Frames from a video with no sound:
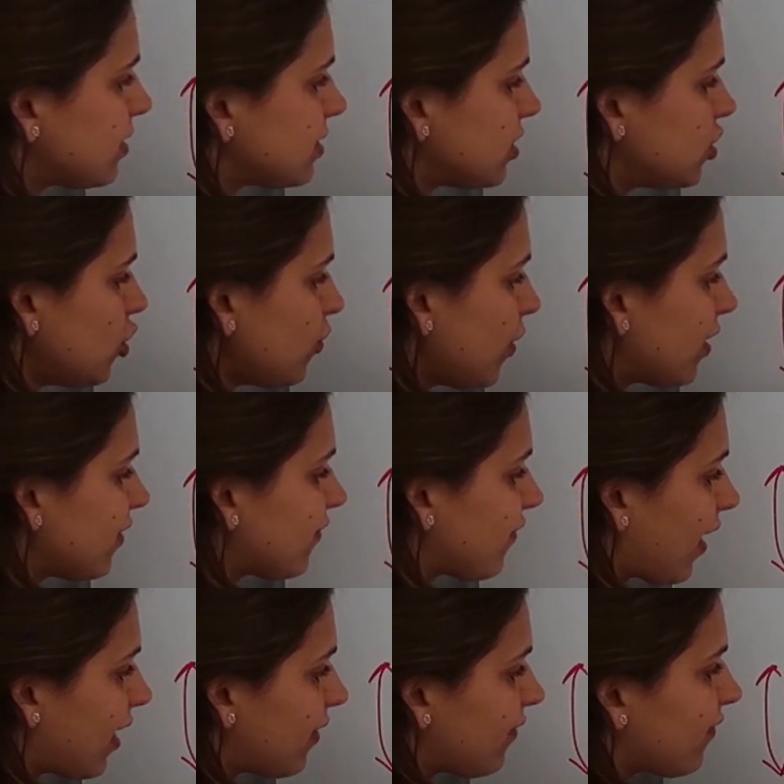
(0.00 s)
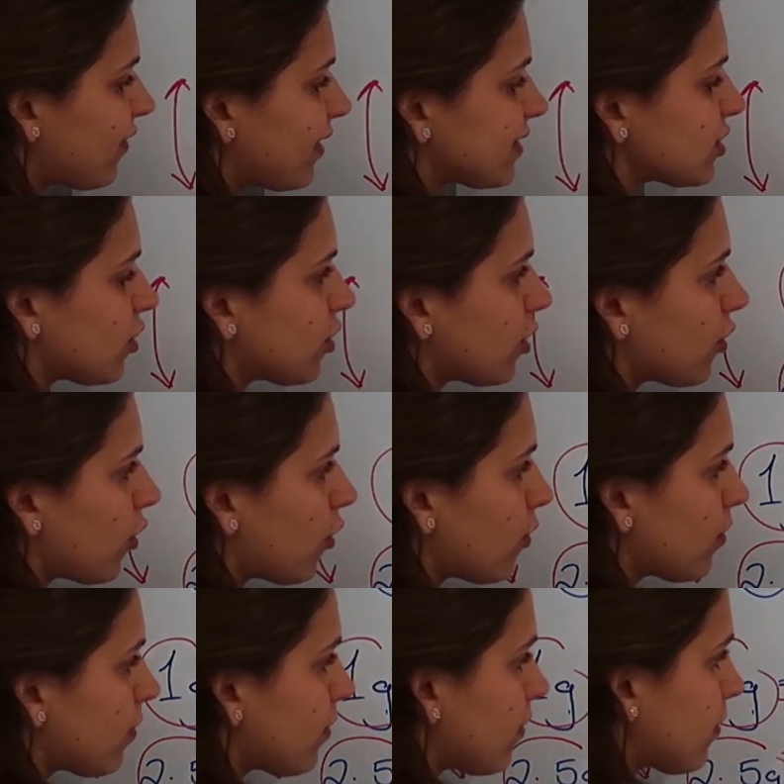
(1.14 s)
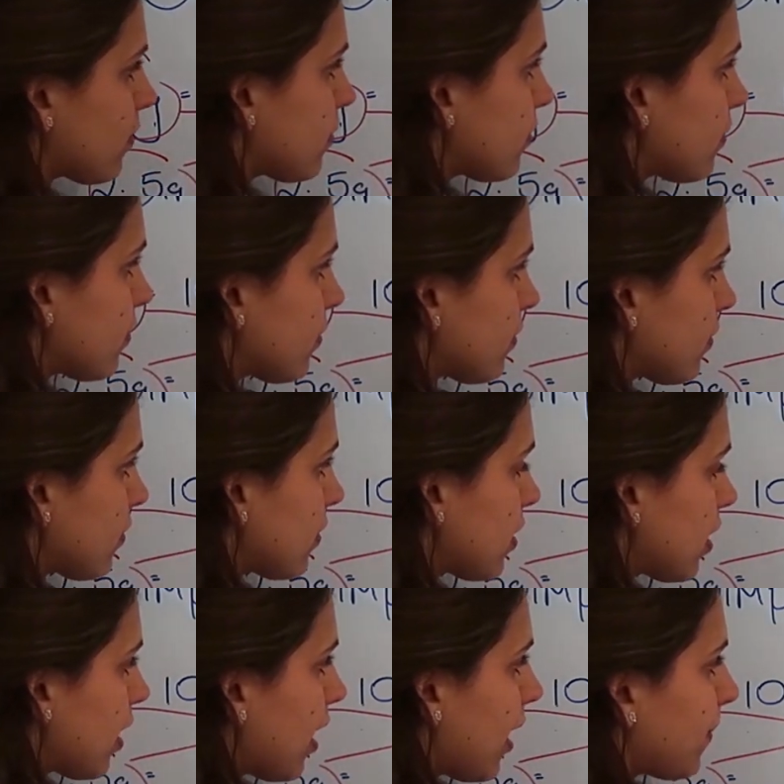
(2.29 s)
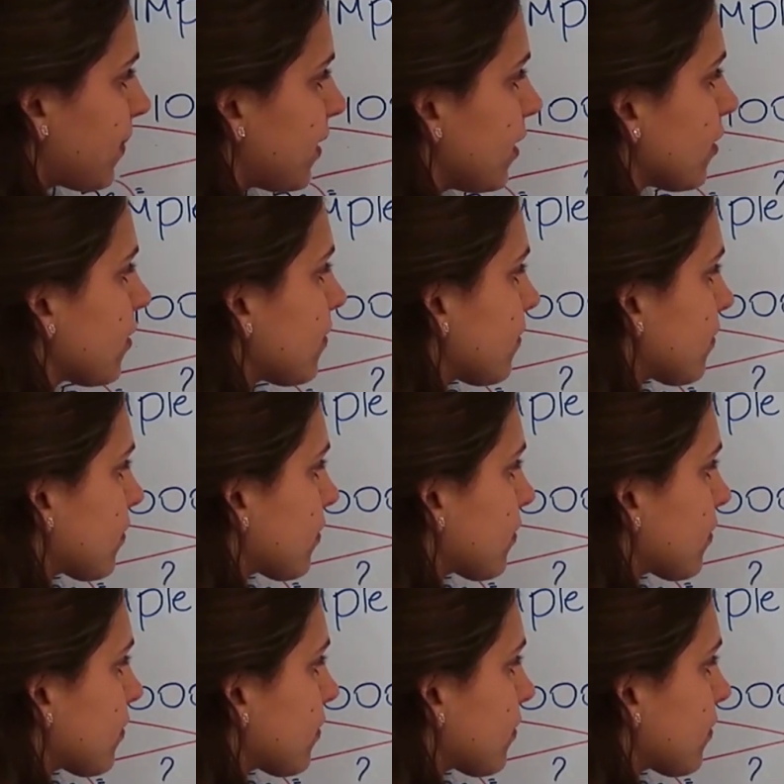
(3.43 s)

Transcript: The 2.5 is gonna go up here.